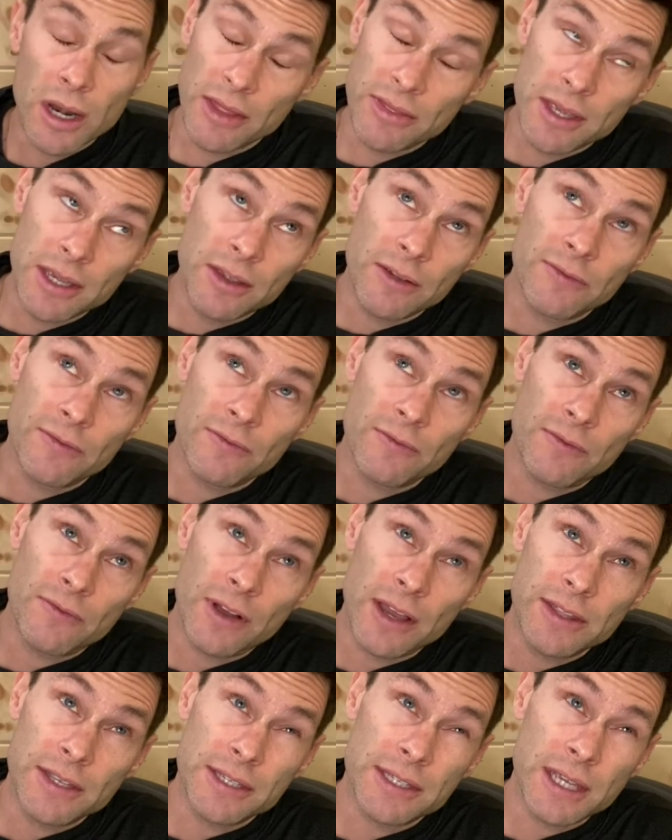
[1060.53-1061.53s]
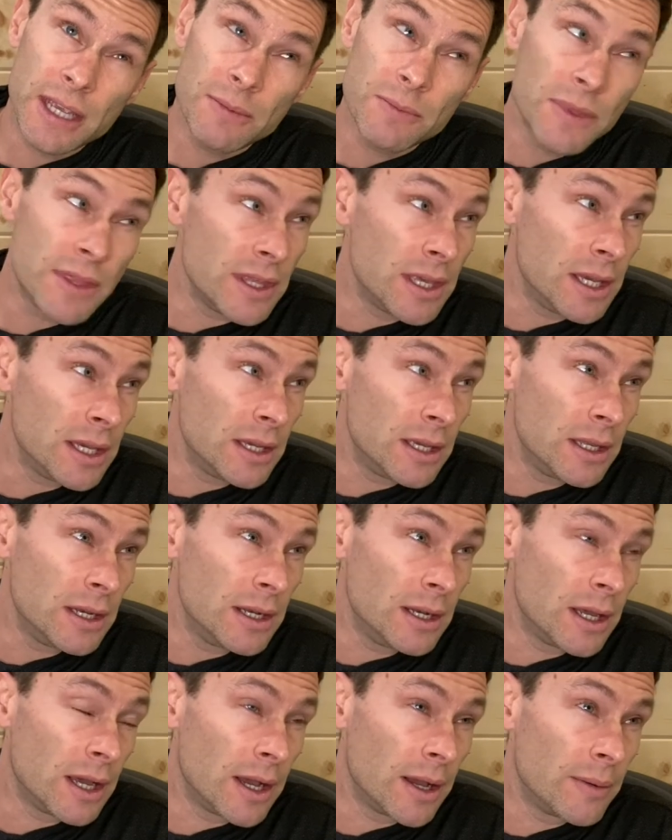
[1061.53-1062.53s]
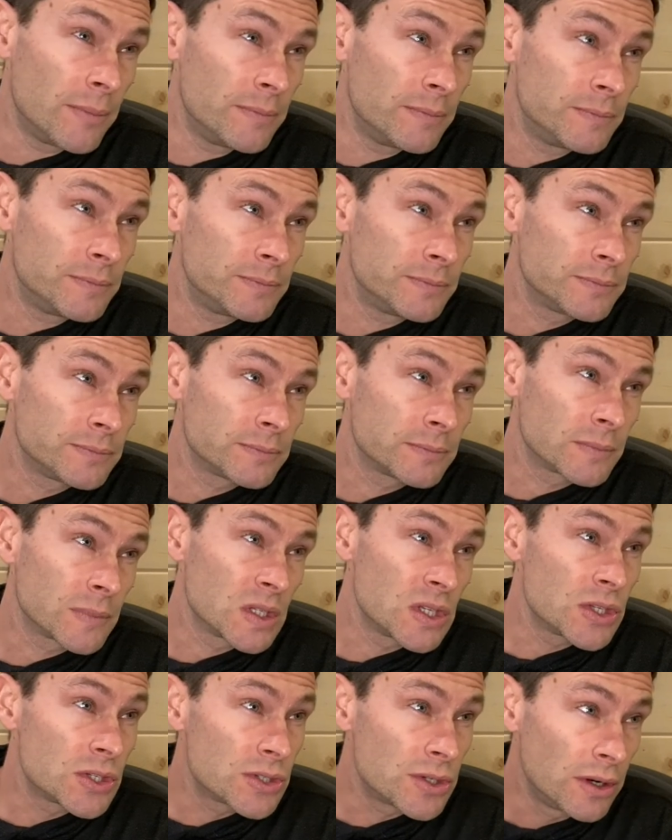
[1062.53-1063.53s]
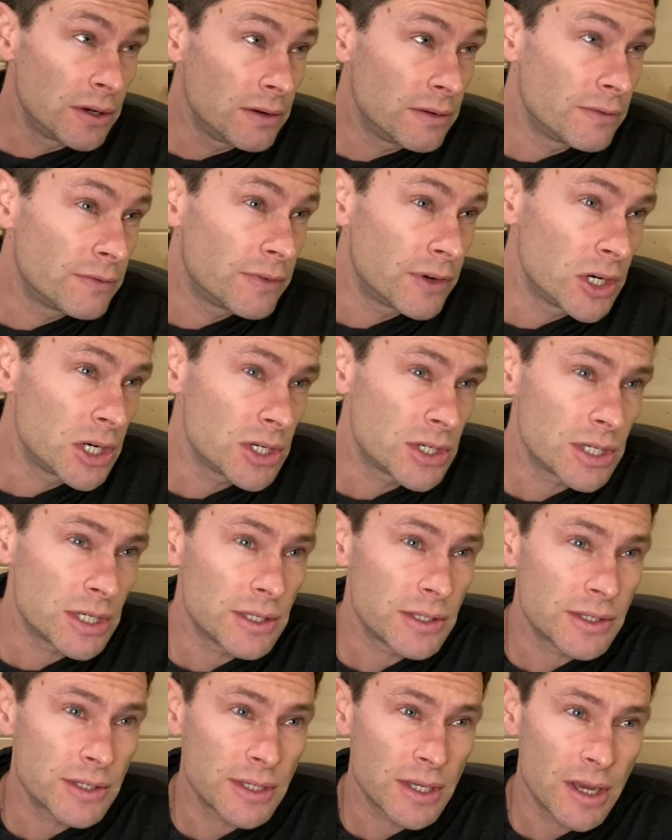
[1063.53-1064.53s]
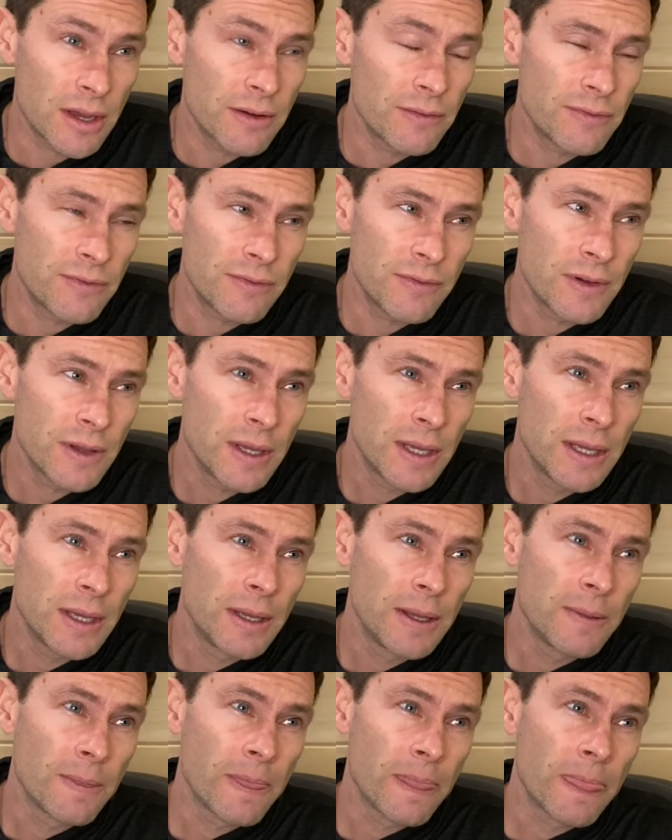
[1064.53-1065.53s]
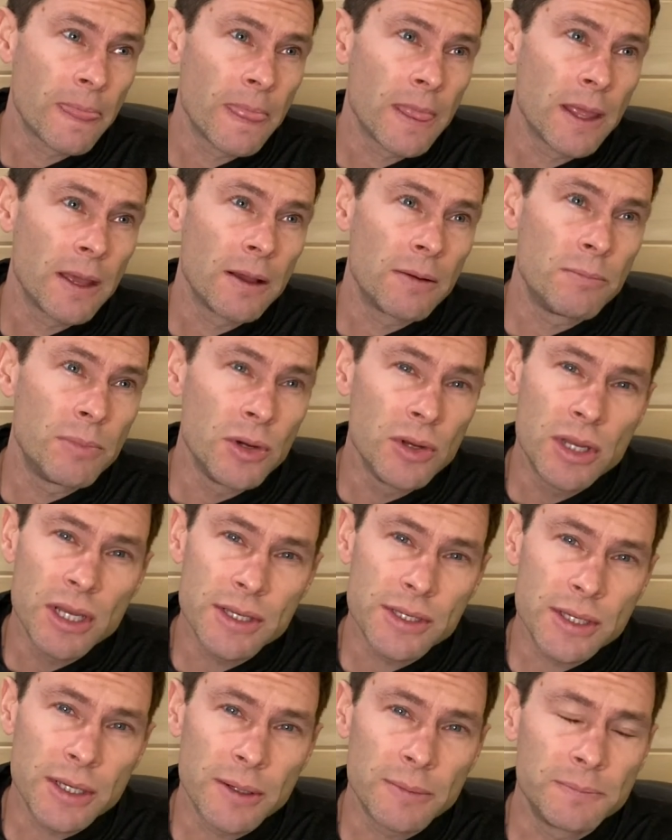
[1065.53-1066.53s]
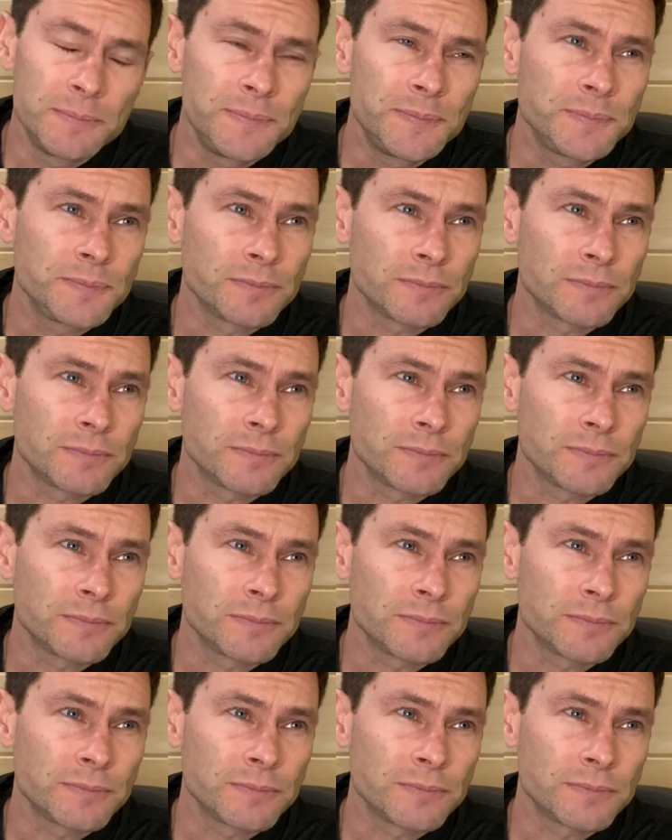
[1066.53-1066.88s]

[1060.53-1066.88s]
I think you find the same thing in certain versions of Buddhism,